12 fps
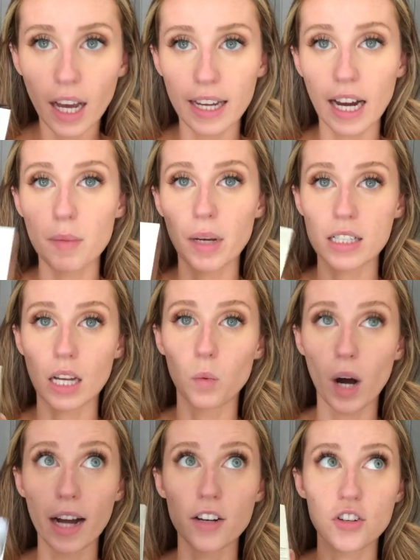I got because I
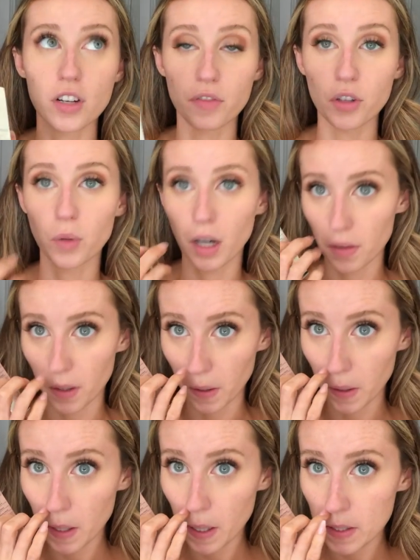watched a few
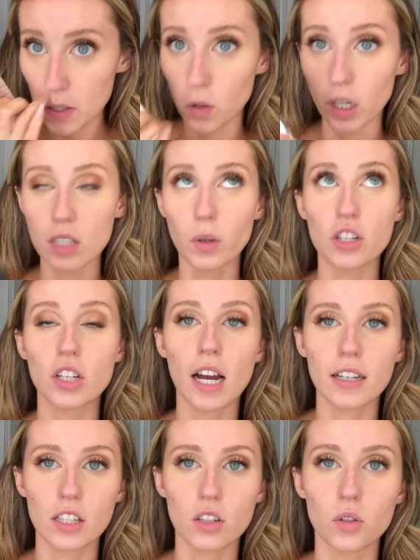other tutorials. I watched
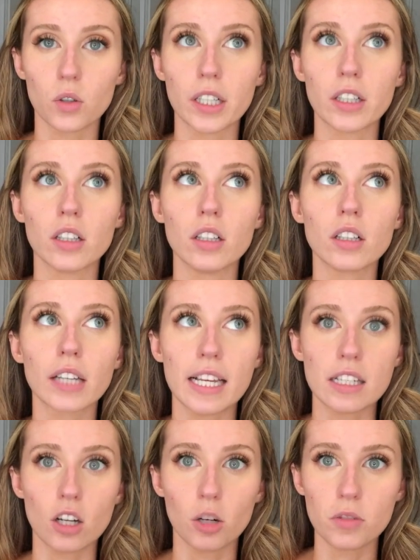Tati's tutorial,
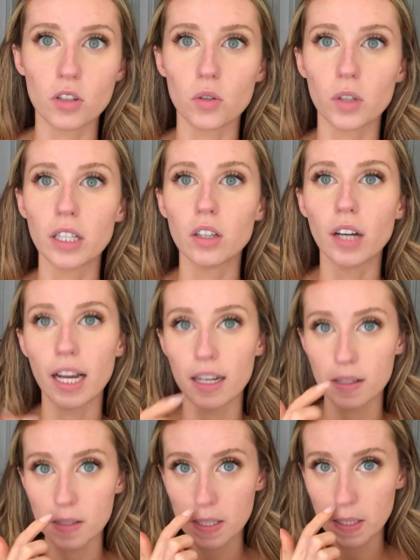Casey Holmes tutorial,
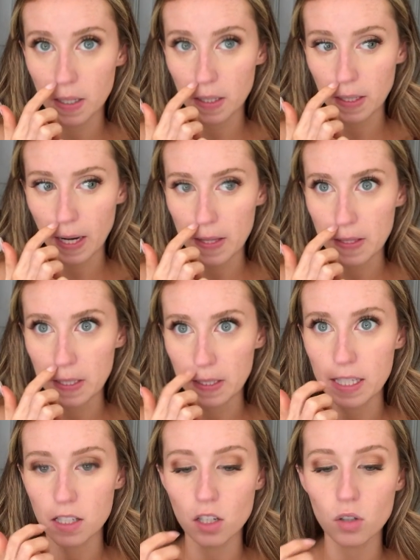and Kathleen
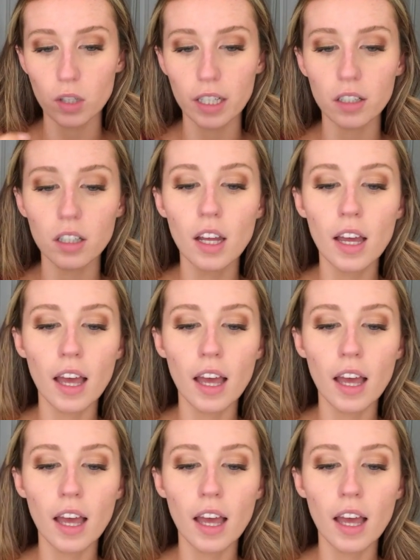Light's tutorial,